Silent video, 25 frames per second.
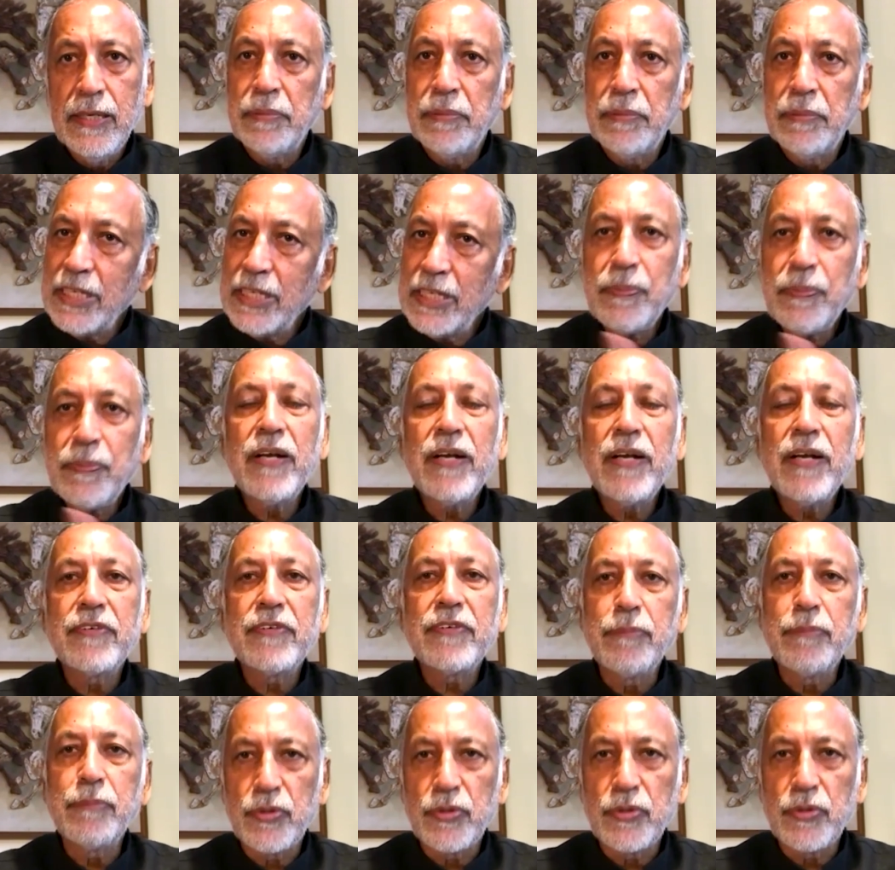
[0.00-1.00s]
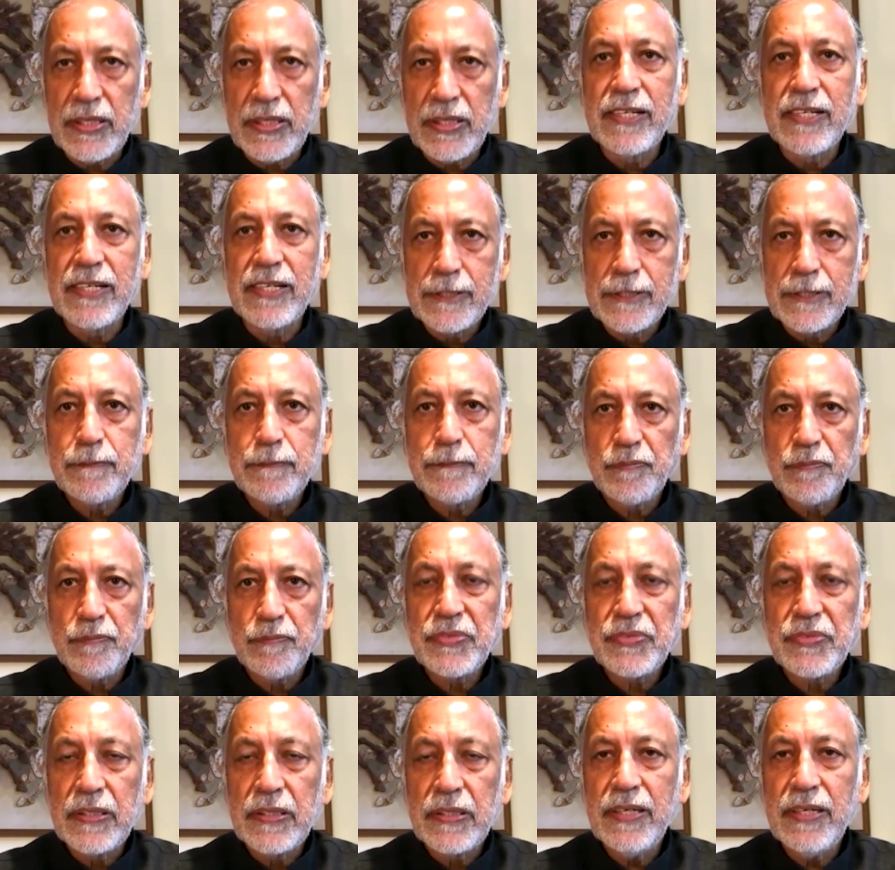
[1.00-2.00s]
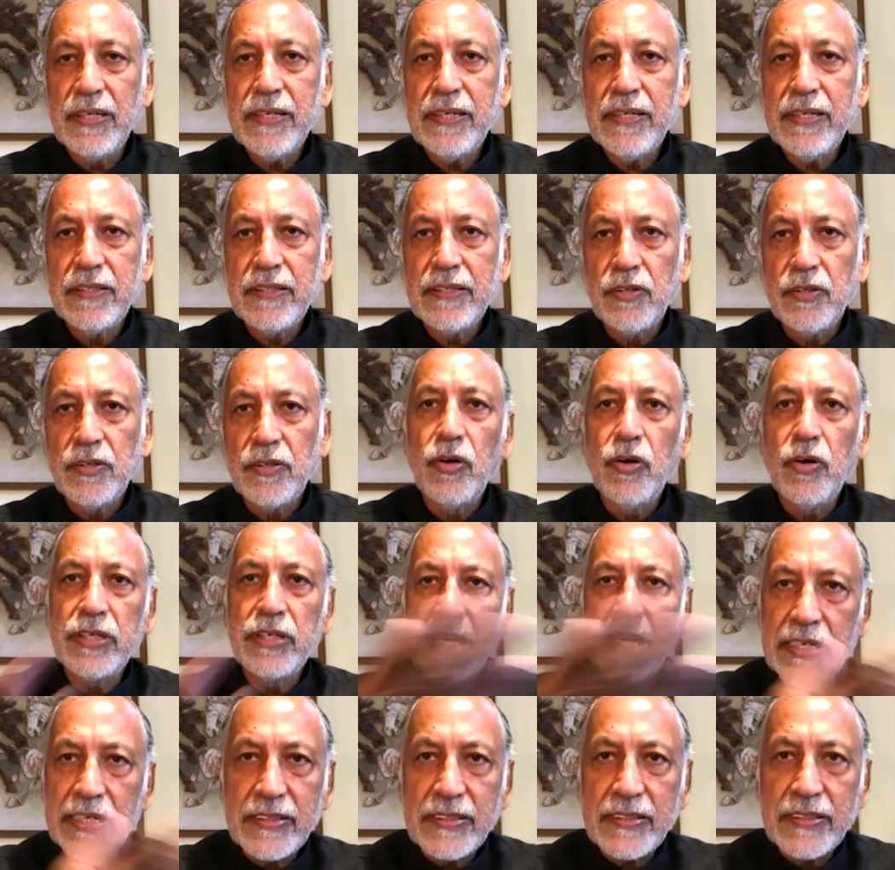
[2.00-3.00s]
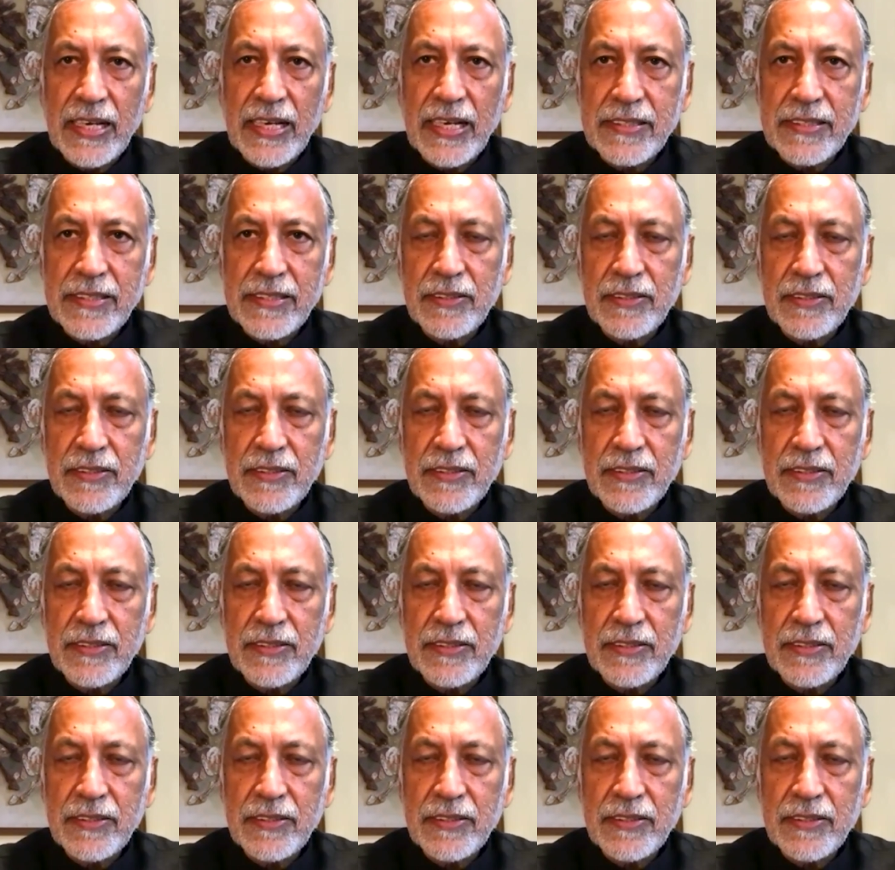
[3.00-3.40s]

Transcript: but that's part of computer, mm-hmm. right? Or data science.